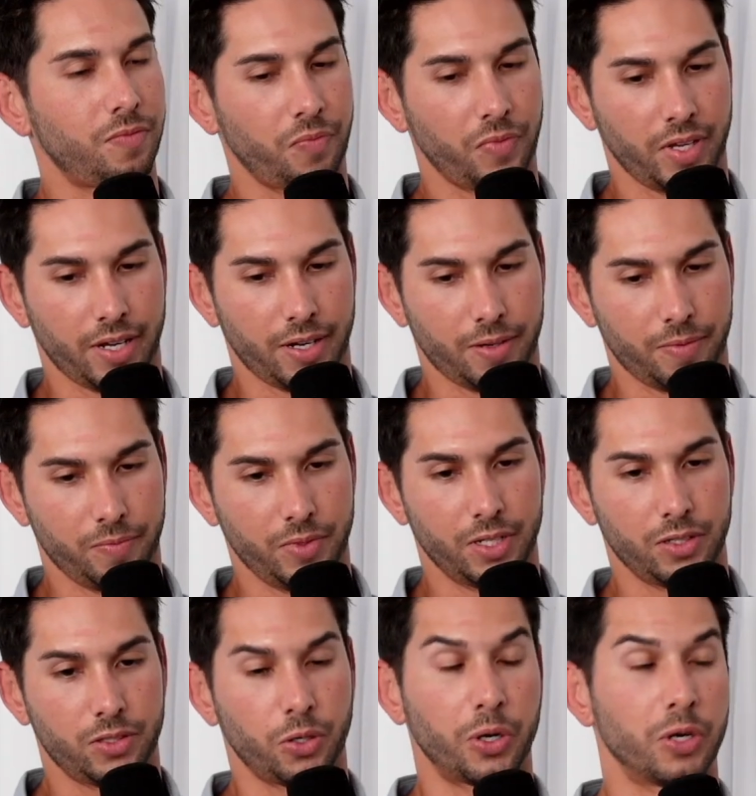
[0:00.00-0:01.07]
Yeah. You know,
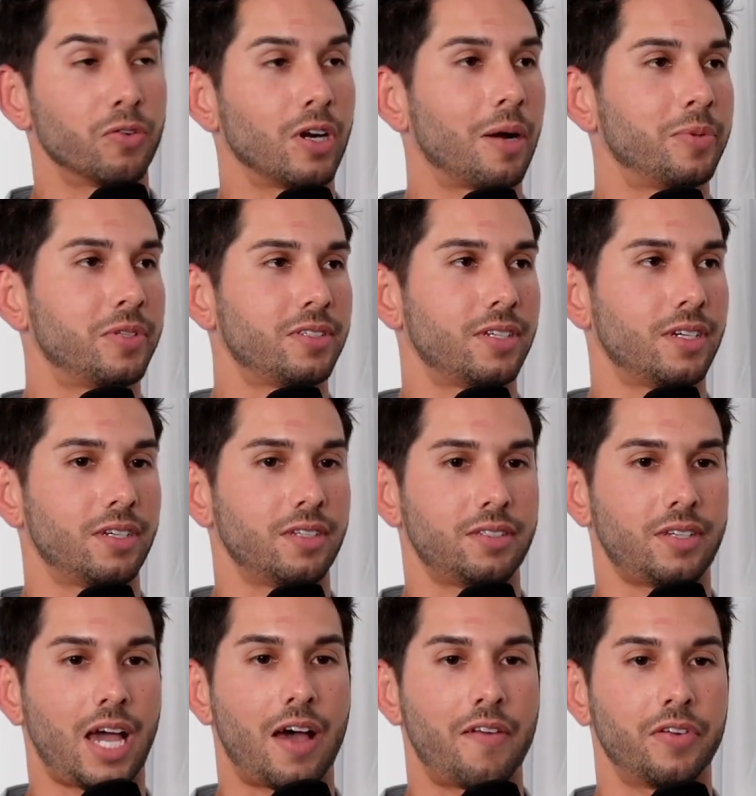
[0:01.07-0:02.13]
Tony Robbins says
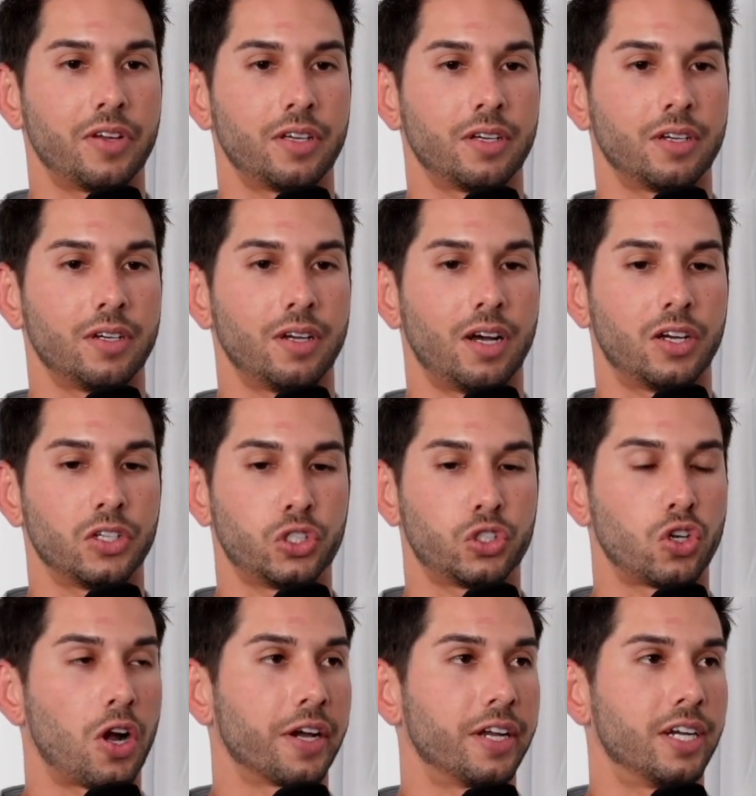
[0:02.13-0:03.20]
having a
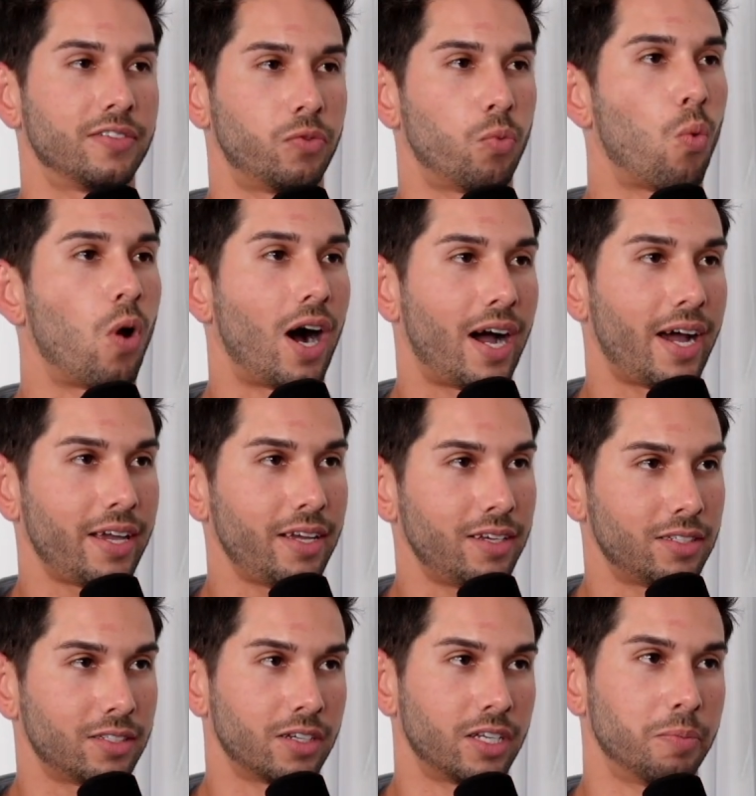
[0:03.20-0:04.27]
strong enough why is
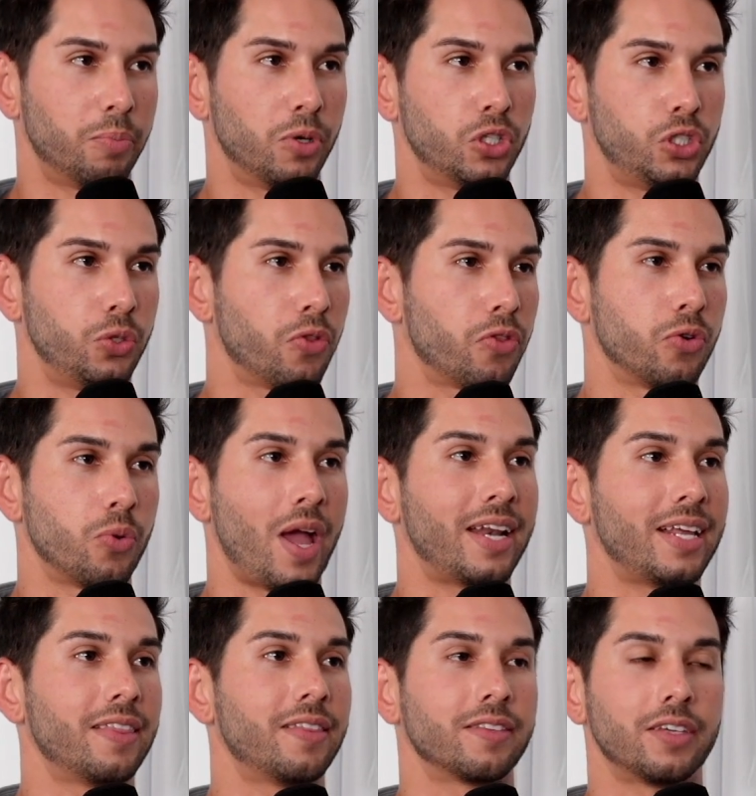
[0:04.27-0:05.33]
going to push you through
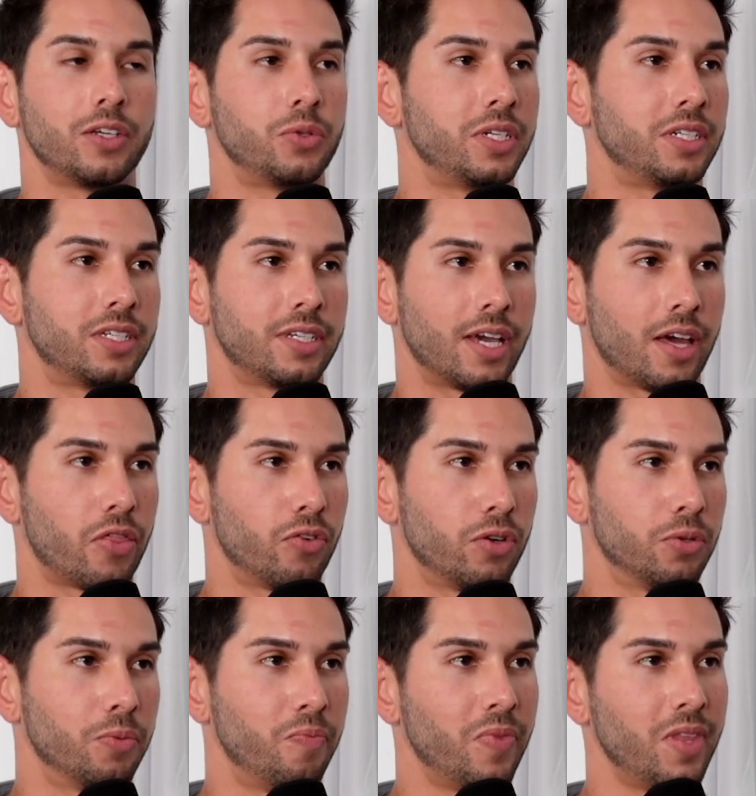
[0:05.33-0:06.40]
anything that you need to get through.
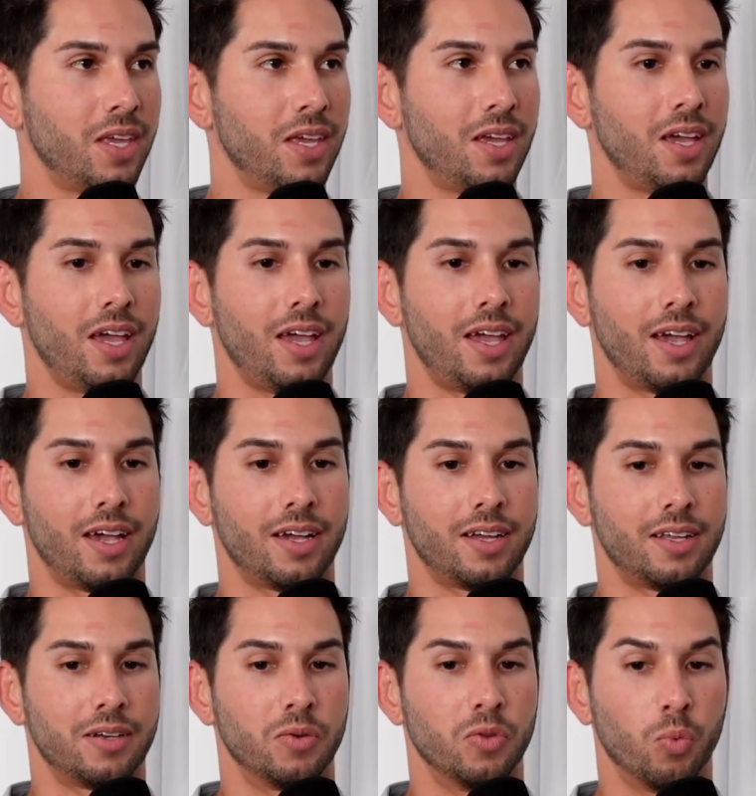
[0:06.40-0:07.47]

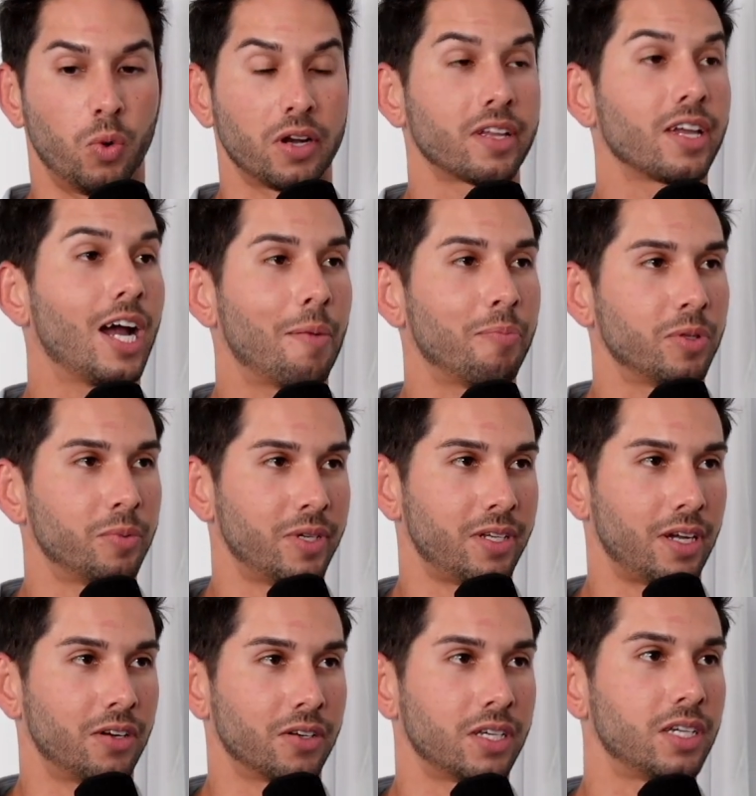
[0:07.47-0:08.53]
And one compliment
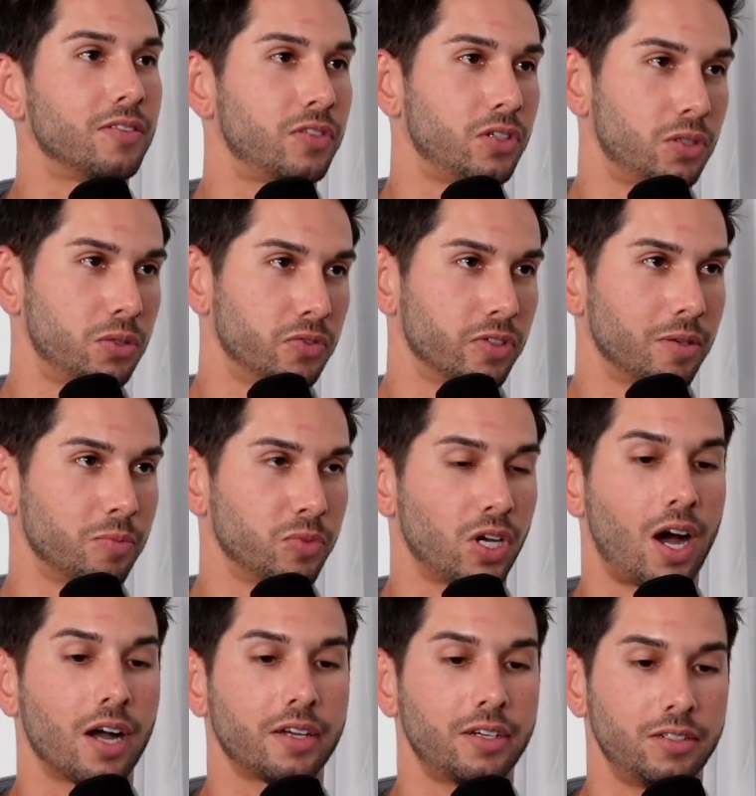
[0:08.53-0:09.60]
I'll give you from
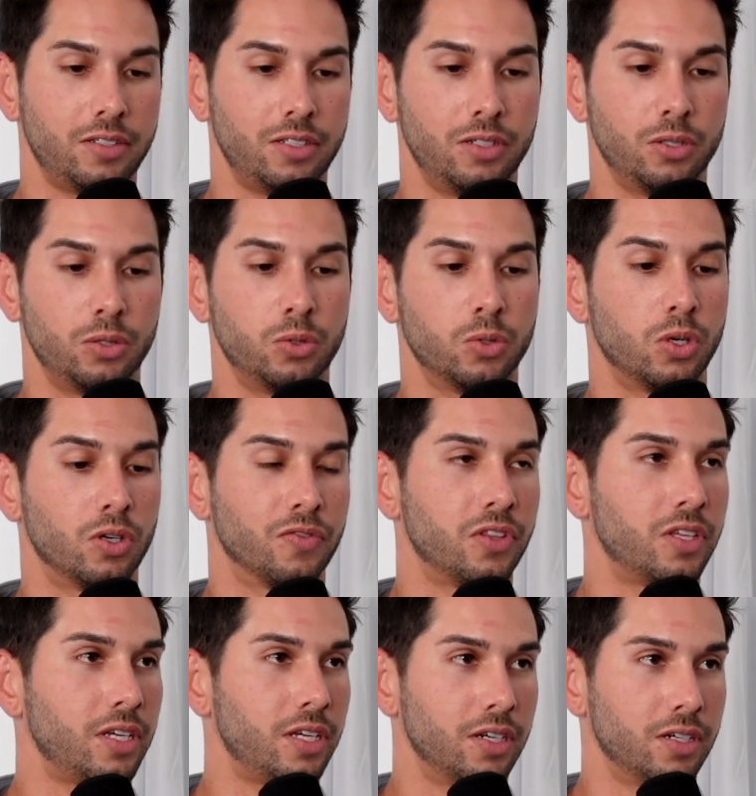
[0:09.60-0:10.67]
talking to you over the
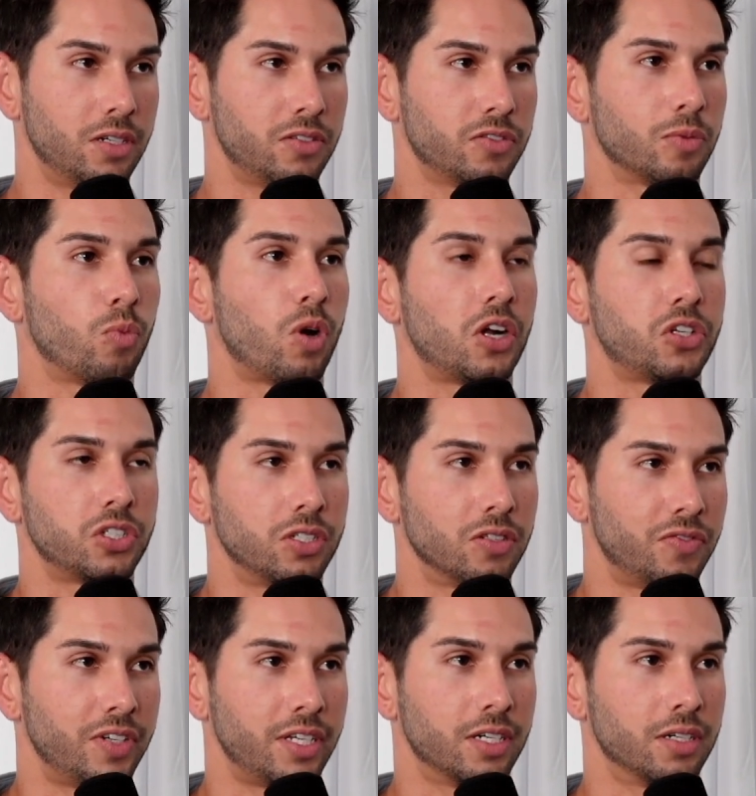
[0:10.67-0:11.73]
years, from watching your
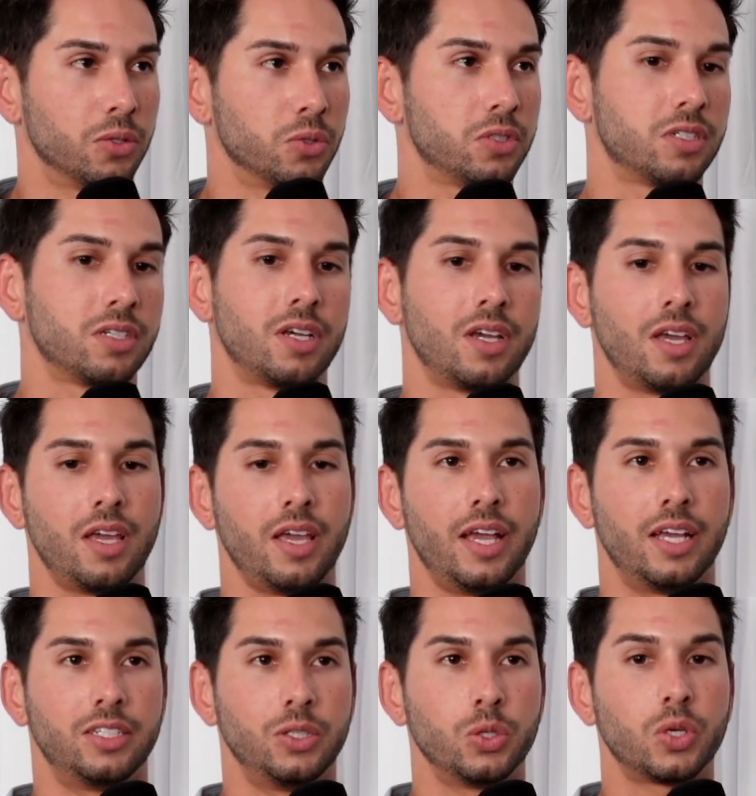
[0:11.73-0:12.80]
videos,
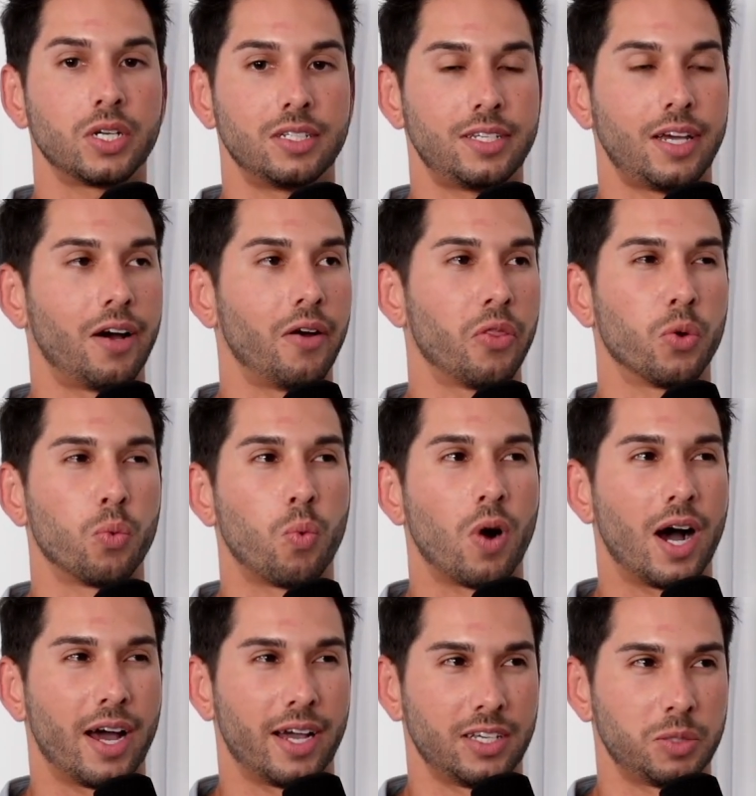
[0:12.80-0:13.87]
is you can tell the
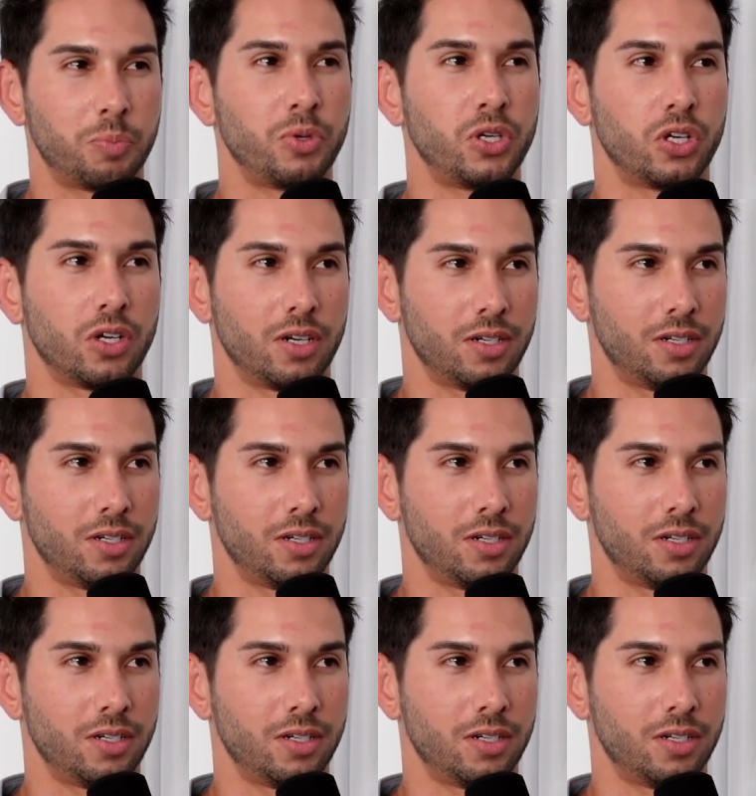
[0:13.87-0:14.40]
why is pure.